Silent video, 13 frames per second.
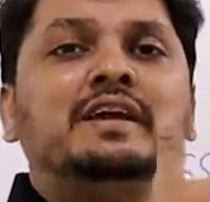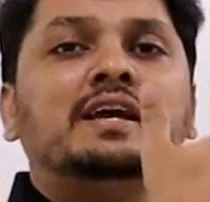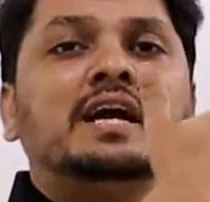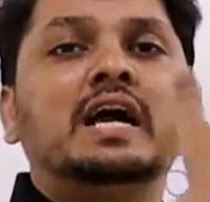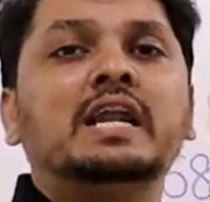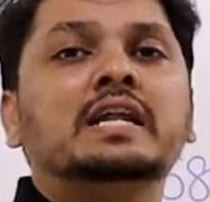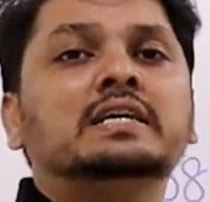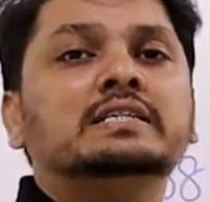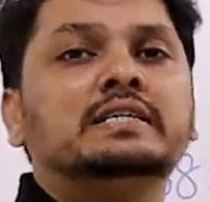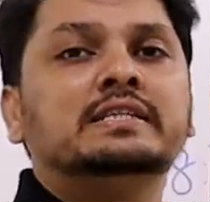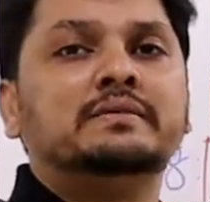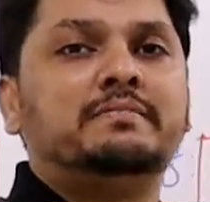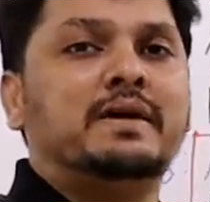we learned
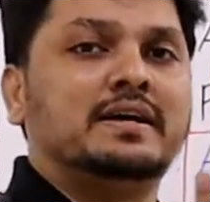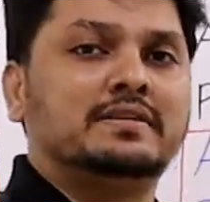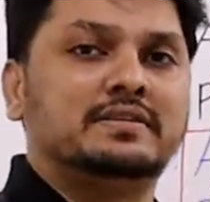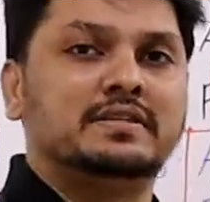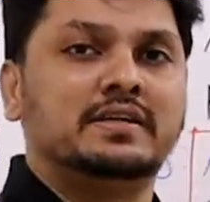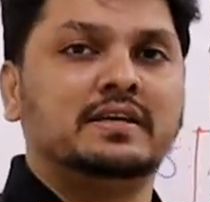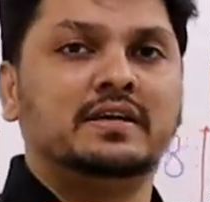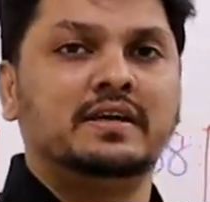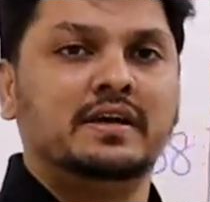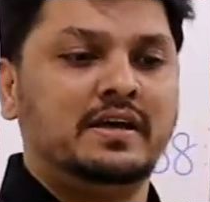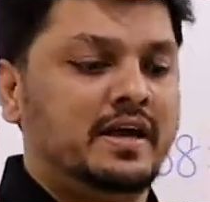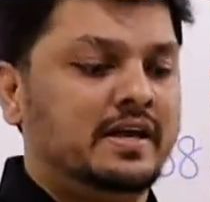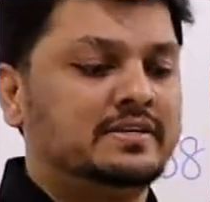in the past?
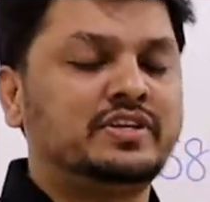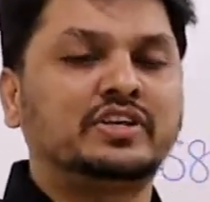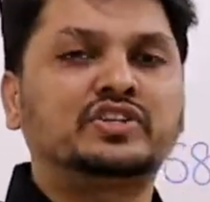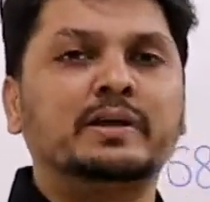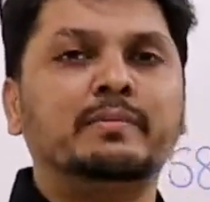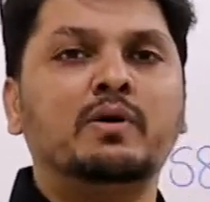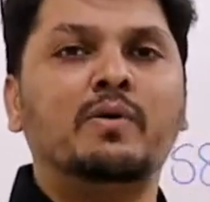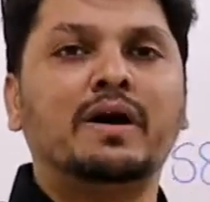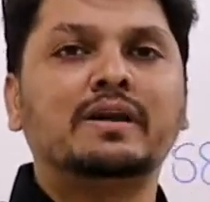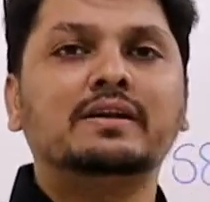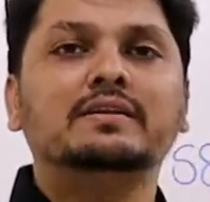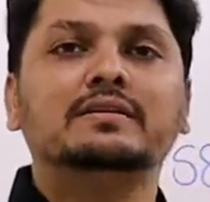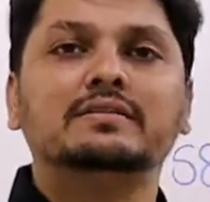Structure number
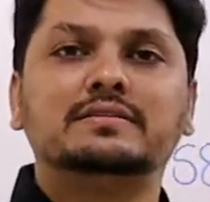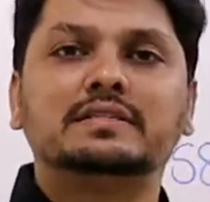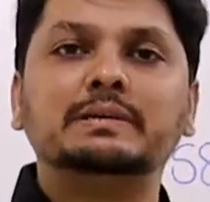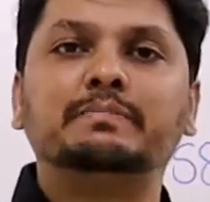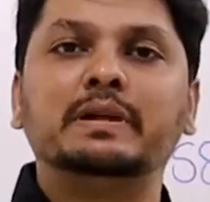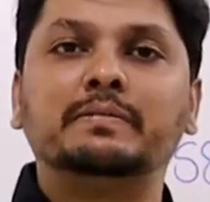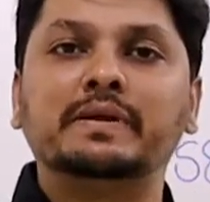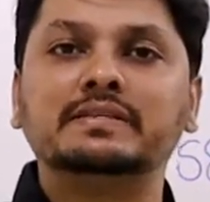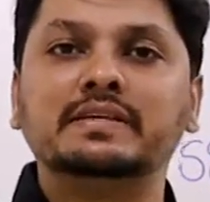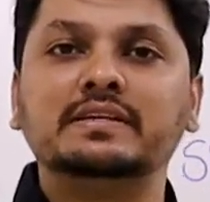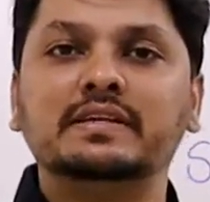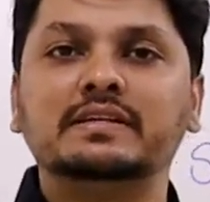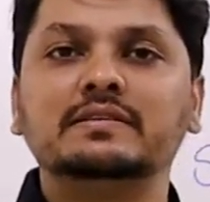1, simple
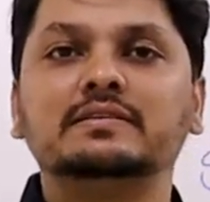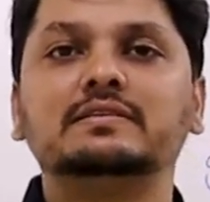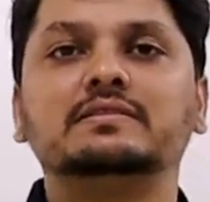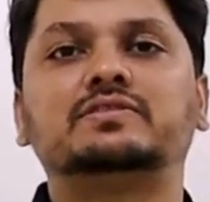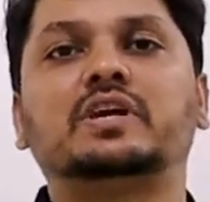present tense.